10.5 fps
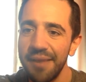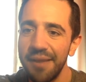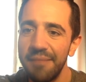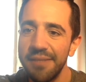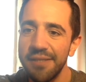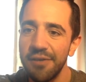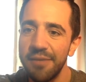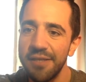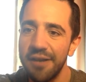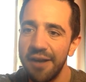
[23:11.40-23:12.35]
Mr.
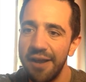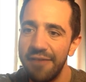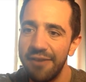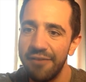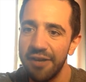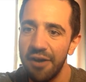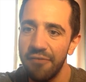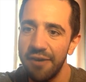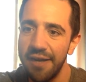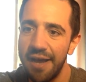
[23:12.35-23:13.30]
Thomas, I don't even have a
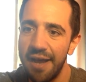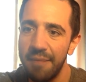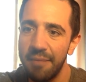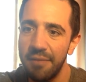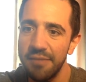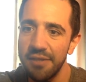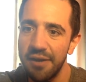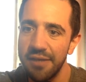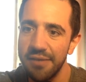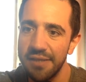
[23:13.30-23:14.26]
girlfriend yet, but I'm
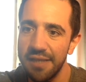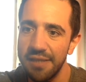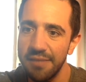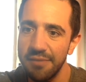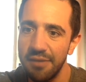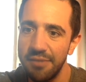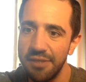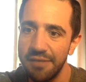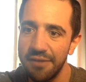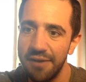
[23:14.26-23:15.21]
starting to understand that sometimes you
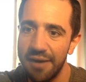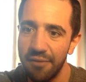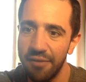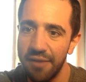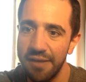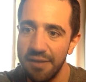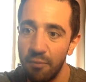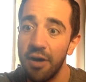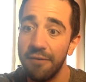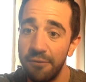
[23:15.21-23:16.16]
just have to do adult things and
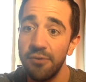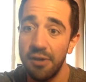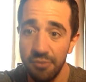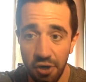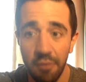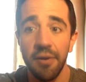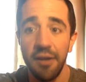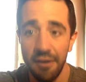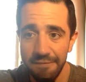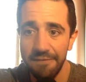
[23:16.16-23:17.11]
work a full-time job.
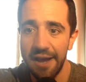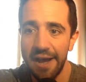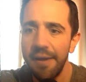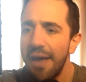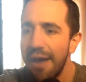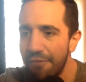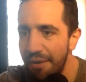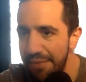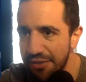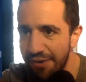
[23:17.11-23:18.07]
Fair. Have I
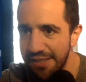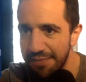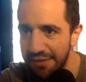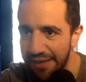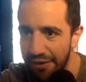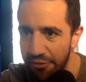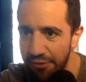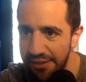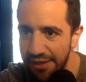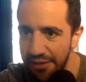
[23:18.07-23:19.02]
misread something then? I thought
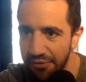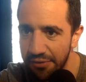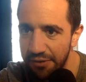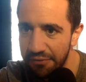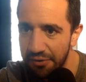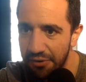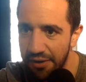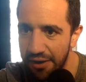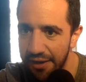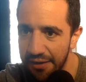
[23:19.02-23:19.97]
you said you've got to
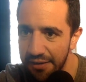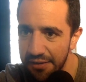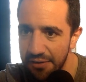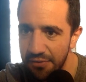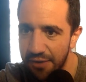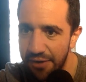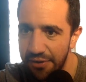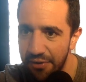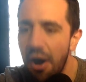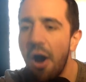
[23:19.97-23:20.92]
like sort out
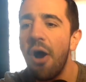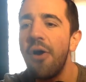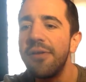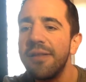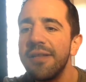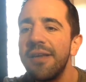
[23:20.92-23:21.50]
your... I'm